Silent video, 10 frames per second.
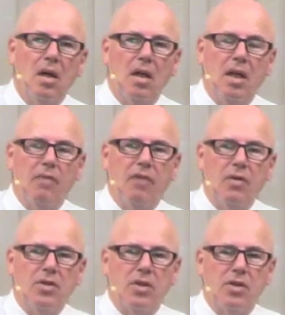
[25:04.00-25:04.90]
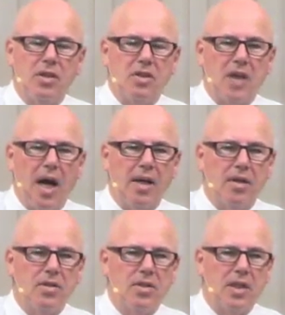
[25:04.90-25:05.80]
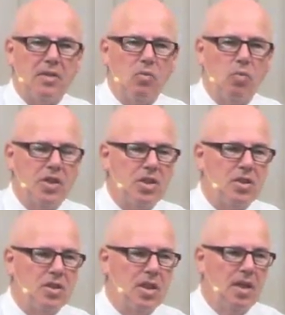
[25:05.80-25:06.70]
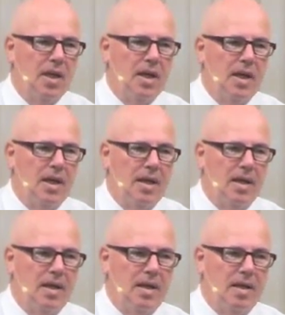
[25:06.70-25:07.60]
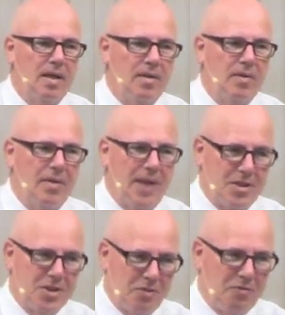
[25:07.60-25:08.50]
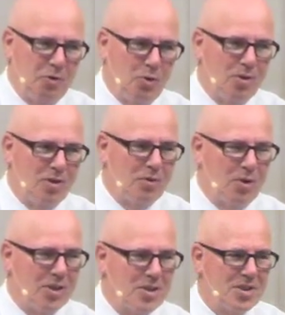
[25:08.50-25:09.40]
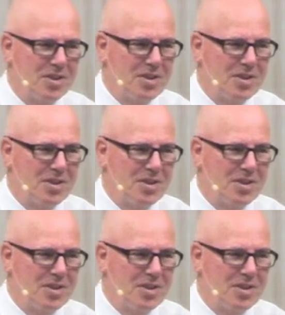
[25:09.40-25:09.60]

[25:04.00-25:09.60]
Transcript: live out your desires and wishes. That's the fool, of course.